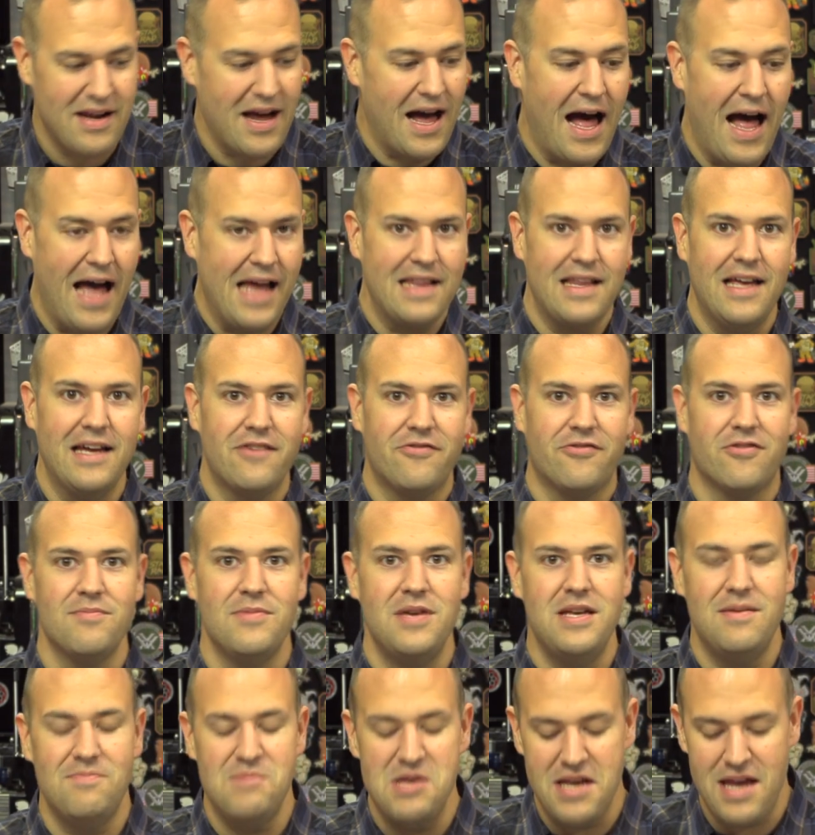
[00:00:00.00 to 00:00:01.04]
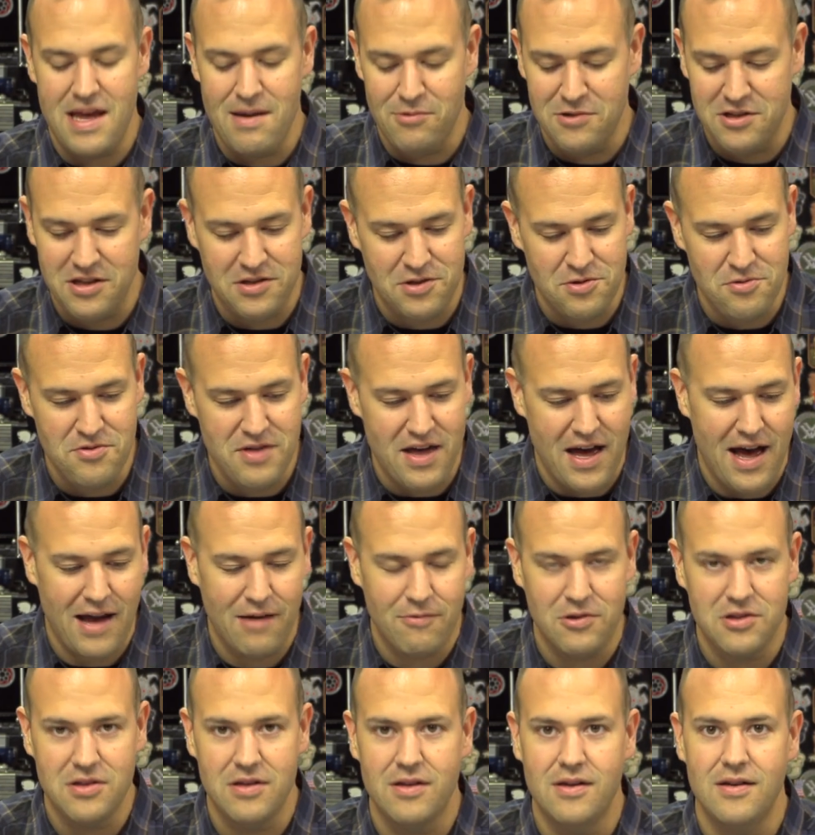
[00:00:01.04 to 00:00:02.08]
a highlight for me being able to do that
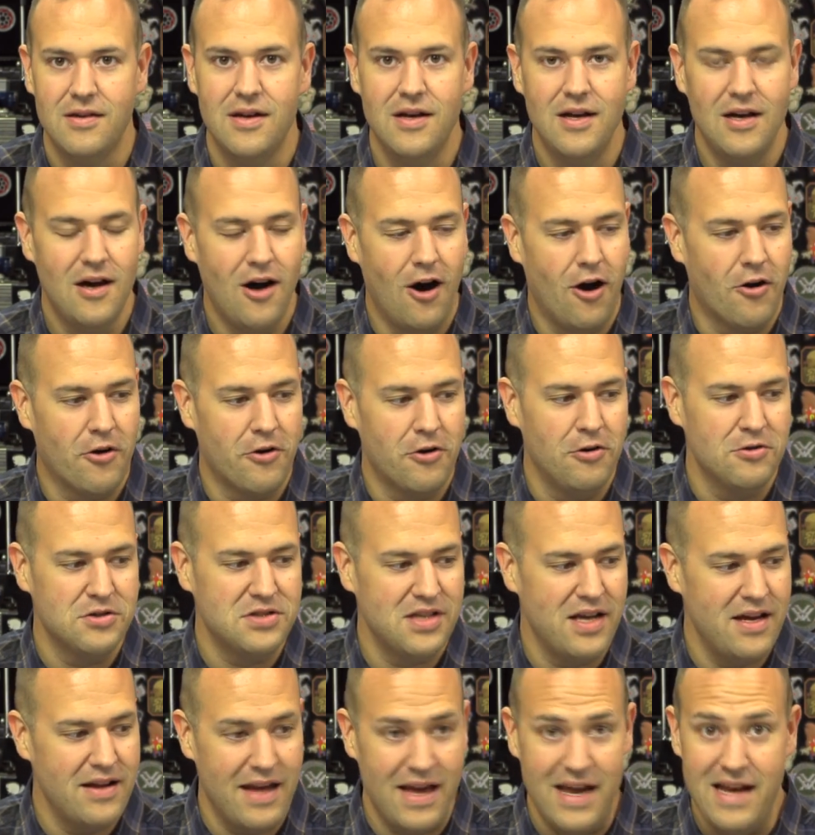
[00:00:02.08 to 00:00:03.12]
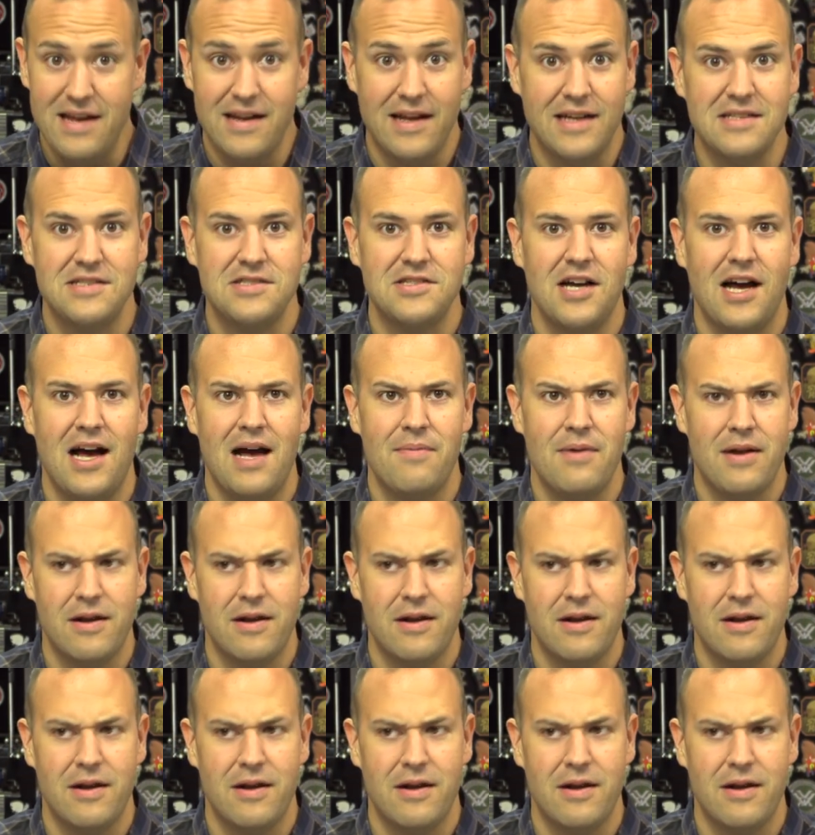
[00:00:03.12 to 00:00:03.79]
when the RO said, hey, nice job.